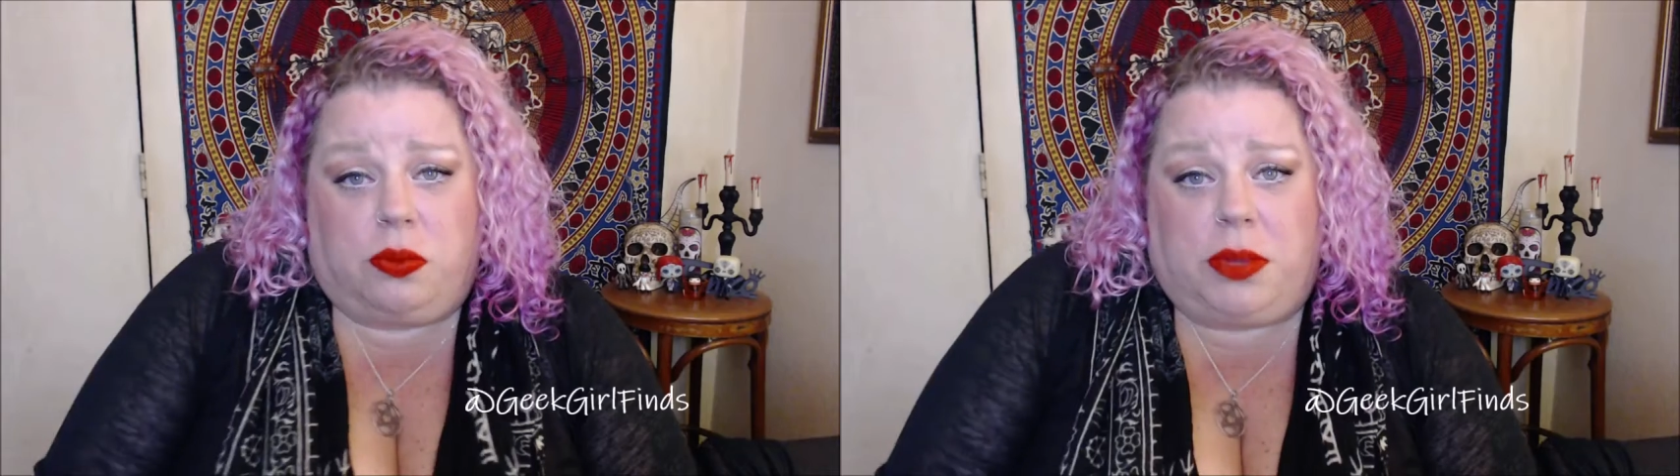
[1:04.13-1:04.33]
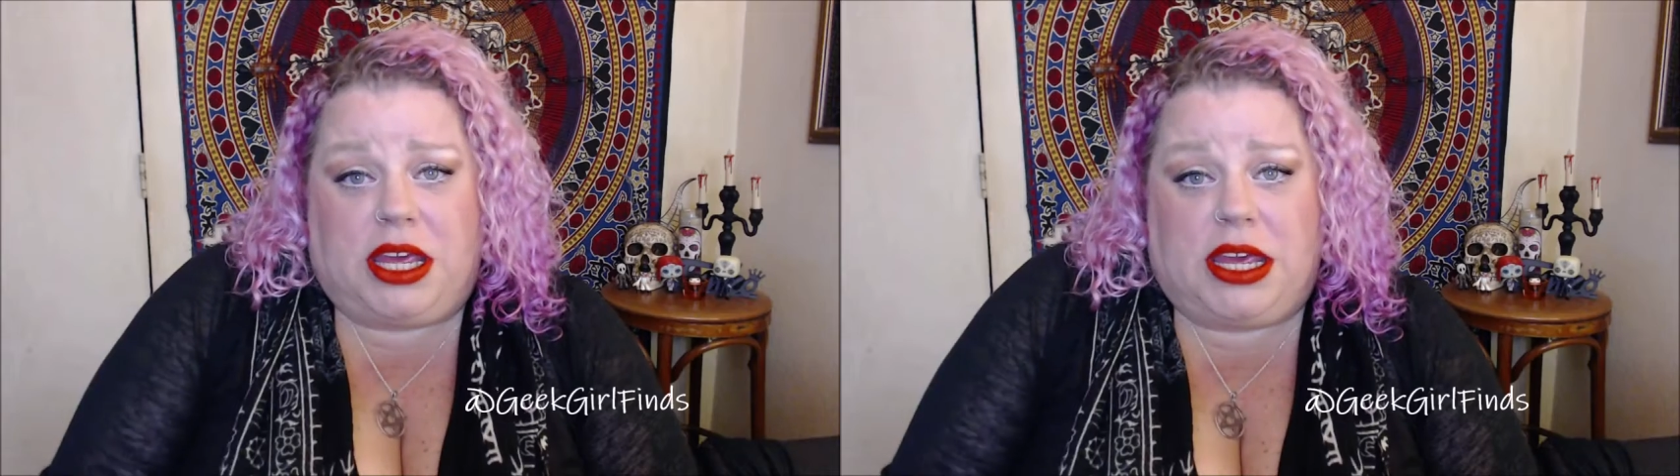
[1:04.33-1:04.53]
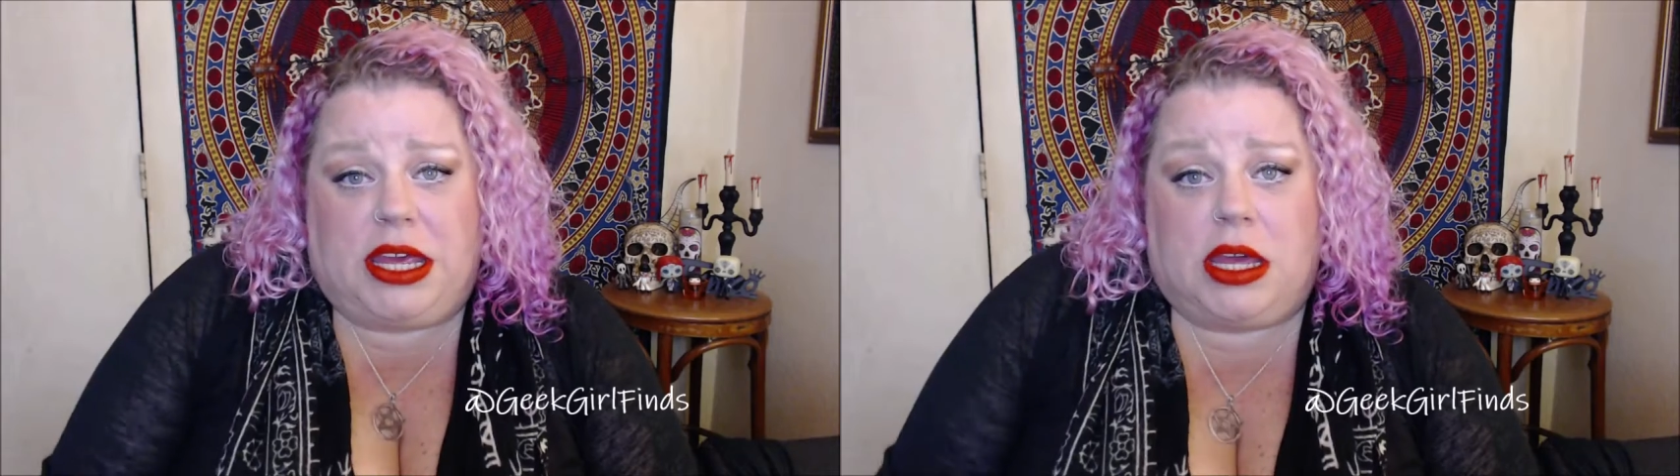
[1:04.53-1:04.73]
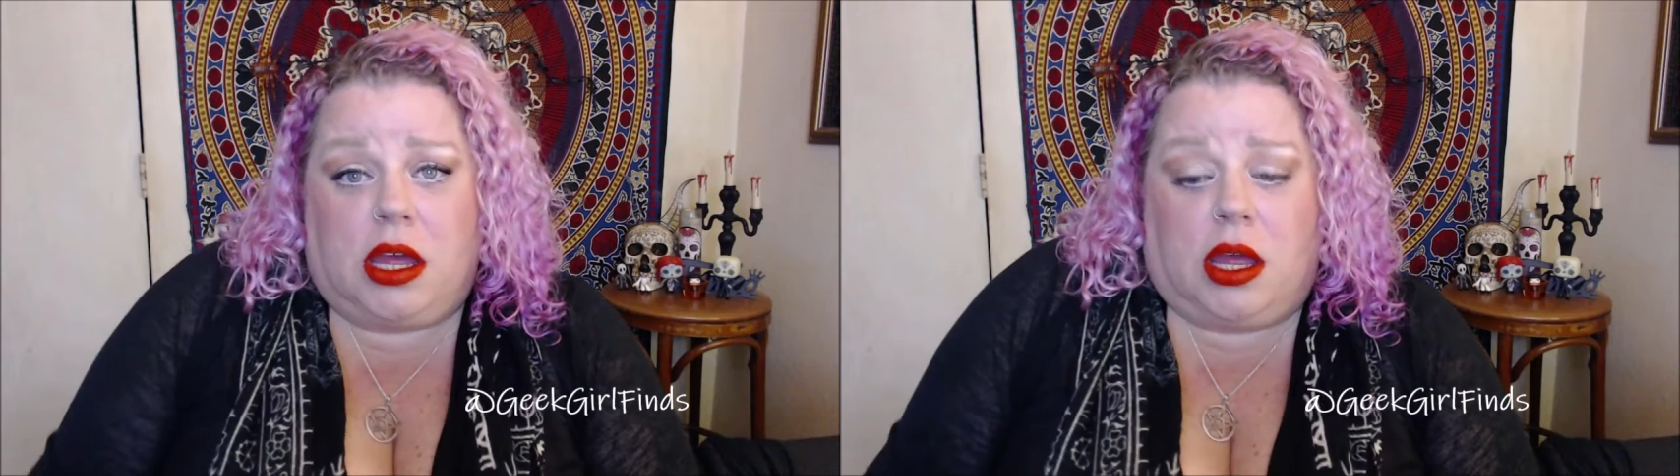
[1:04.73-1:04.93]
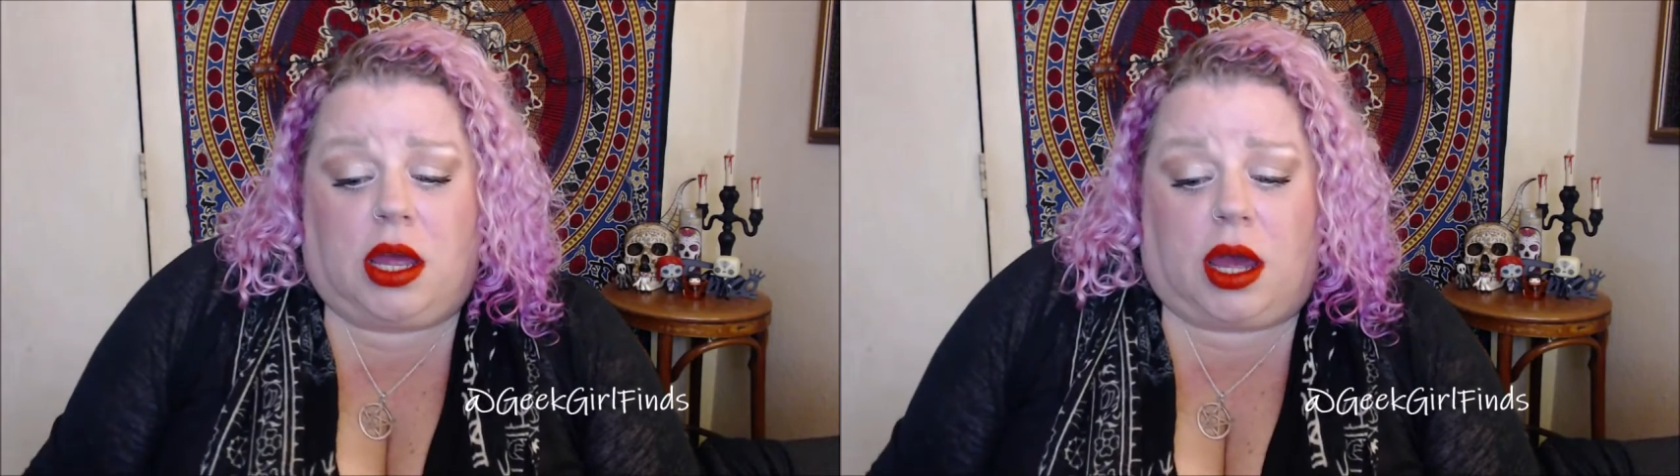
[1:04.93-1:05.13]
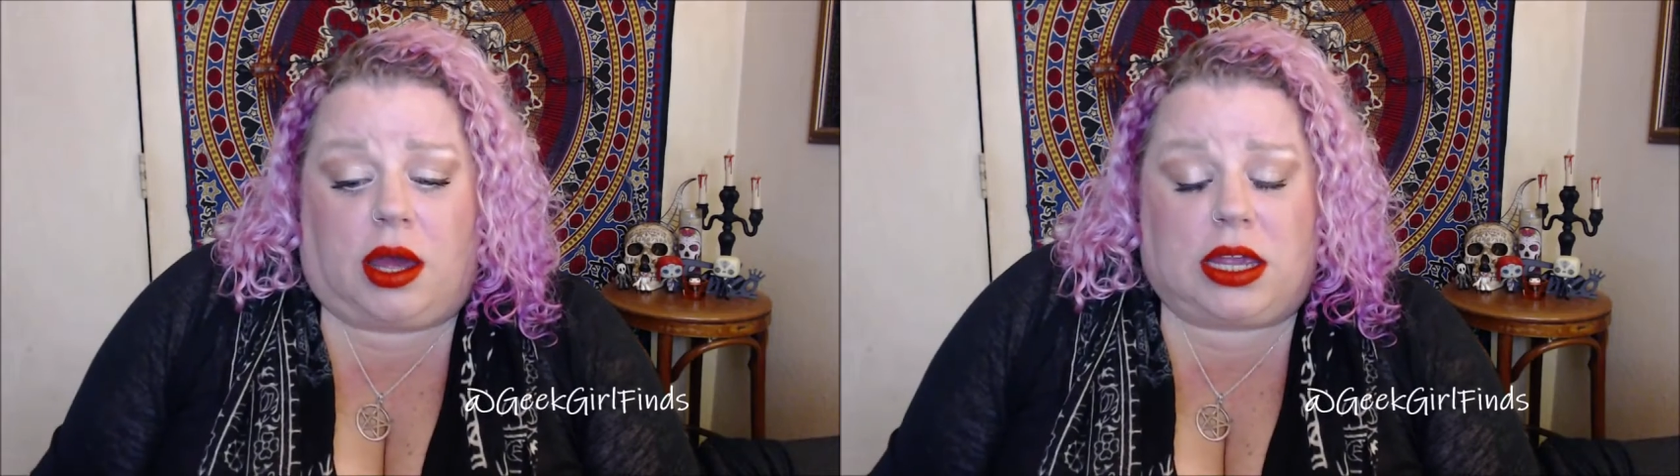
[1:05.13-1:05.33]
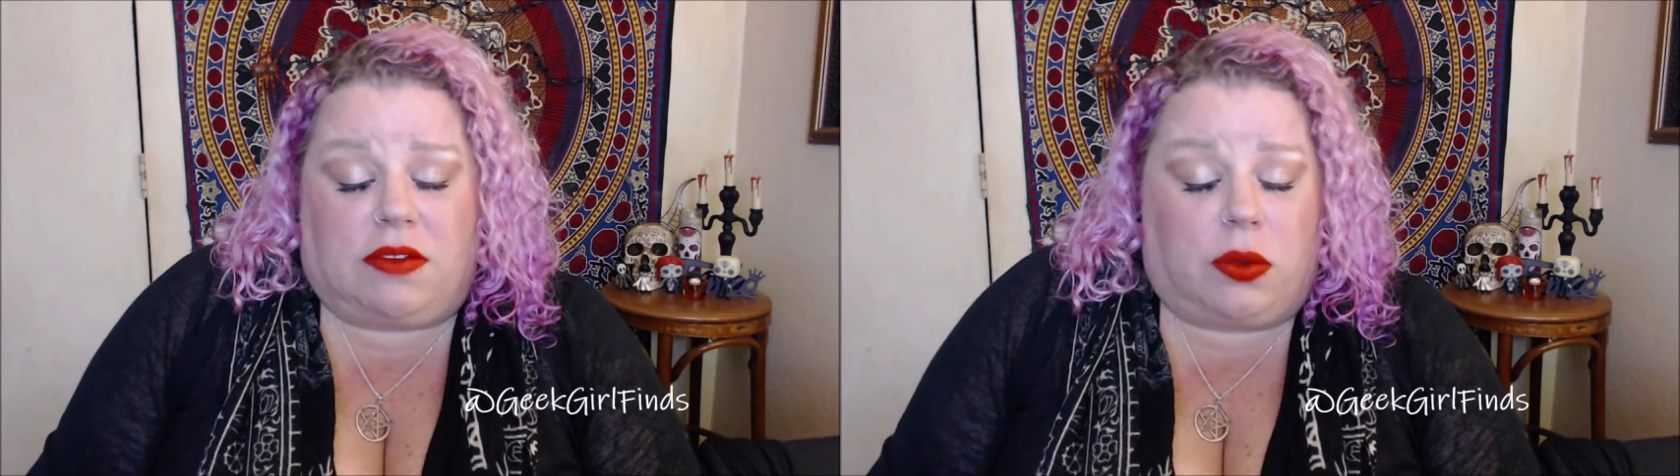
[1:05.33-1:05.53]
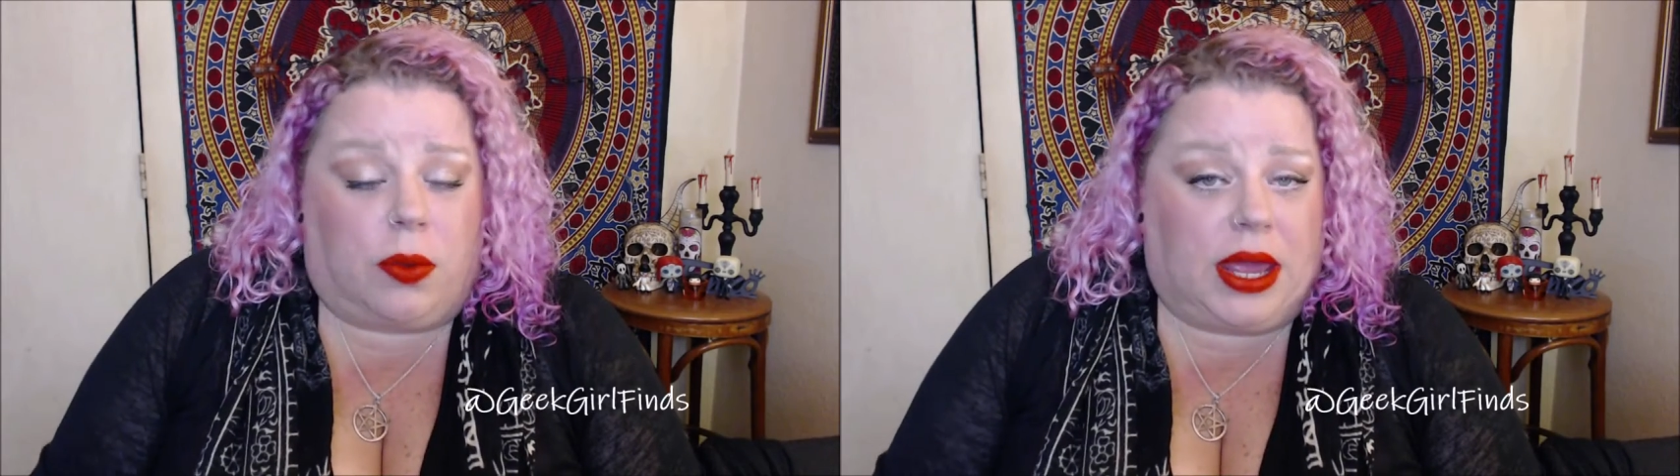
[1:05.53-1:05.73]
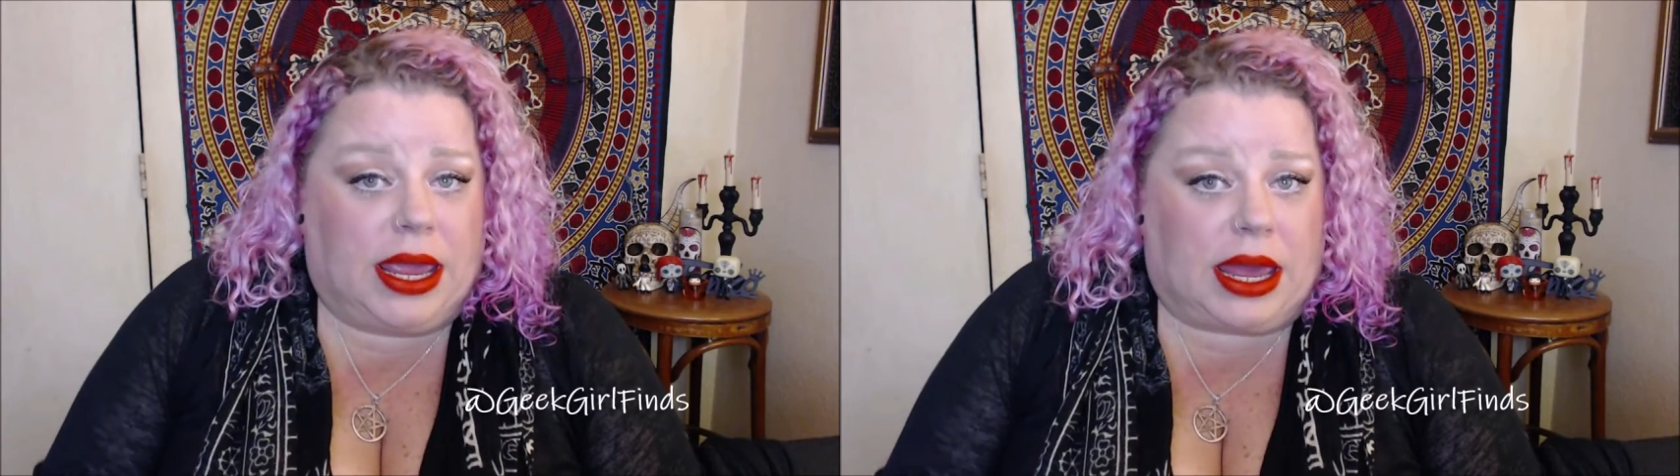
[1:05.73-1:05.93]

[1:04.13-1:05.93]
be giving away,